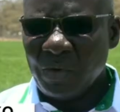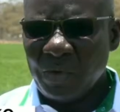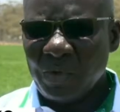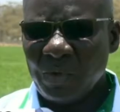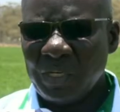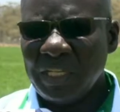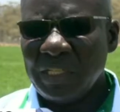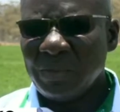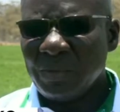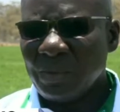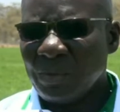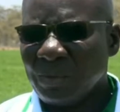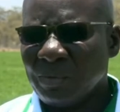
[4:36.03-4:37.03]
you need
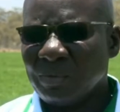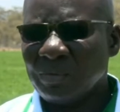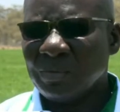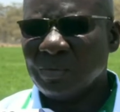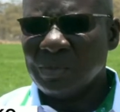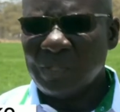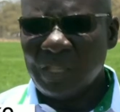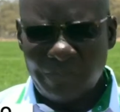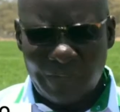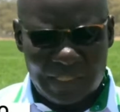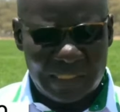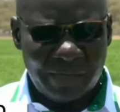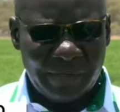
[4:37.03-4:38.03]
to do the
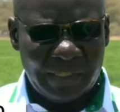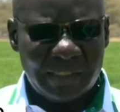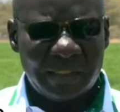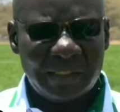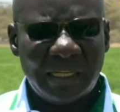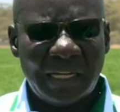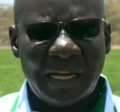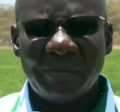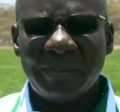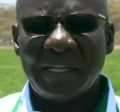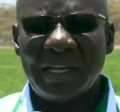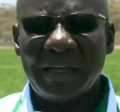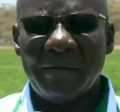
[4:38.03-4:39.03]
first harvest
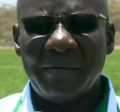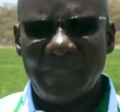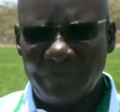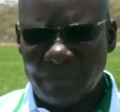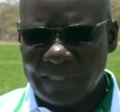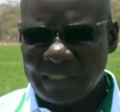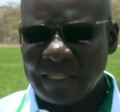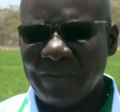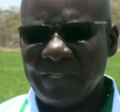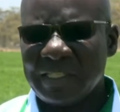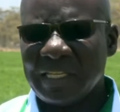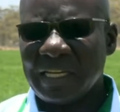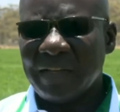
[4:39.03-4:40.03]
after the first
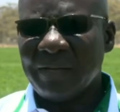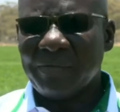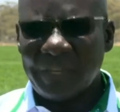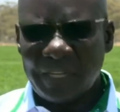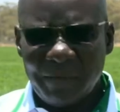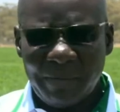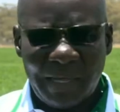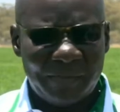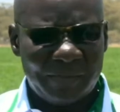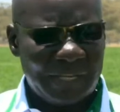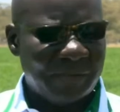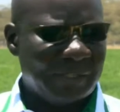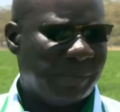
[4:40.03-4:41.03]
harvesting three
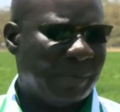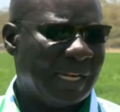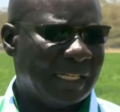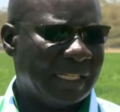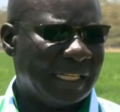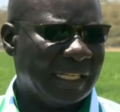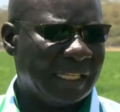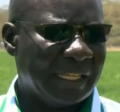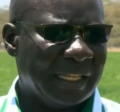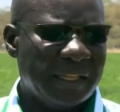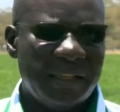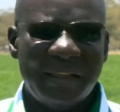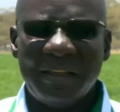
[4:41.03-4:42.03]
months after planting.
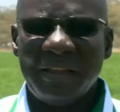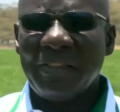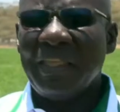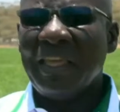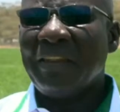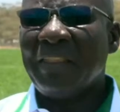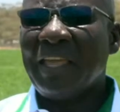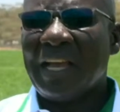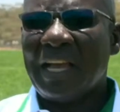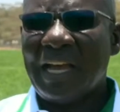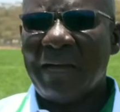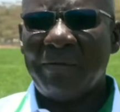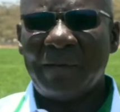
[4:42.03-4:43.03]
Then
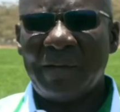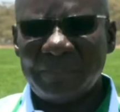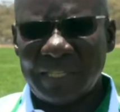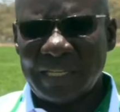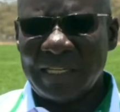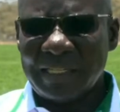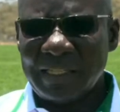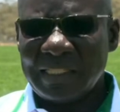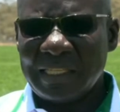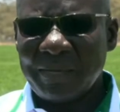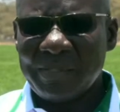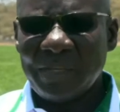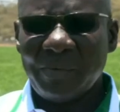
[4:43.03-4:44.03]
thereafter, the
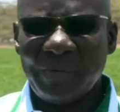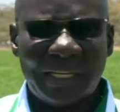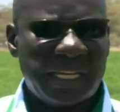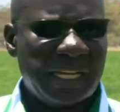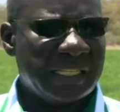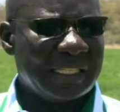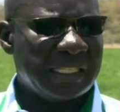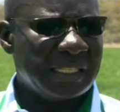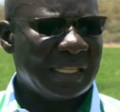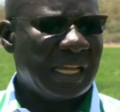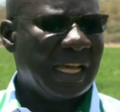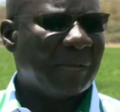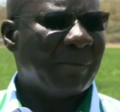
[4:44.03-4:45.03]
subsequent
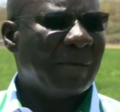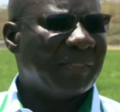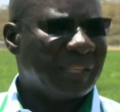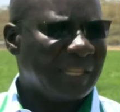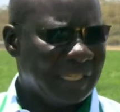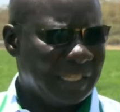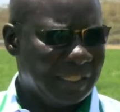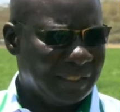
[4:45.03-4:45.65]
cuts are monthly.